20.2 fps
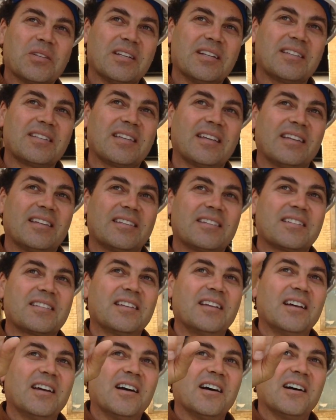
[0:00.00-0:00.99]
and it says,
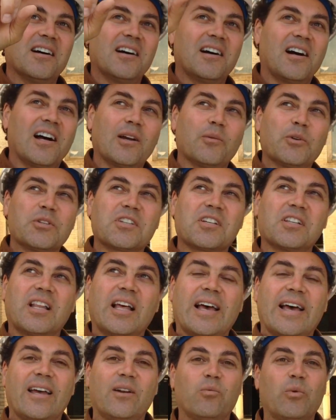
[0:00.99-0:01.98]
"I was
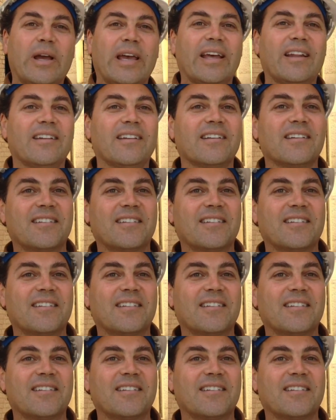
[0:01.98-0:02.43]
glad when."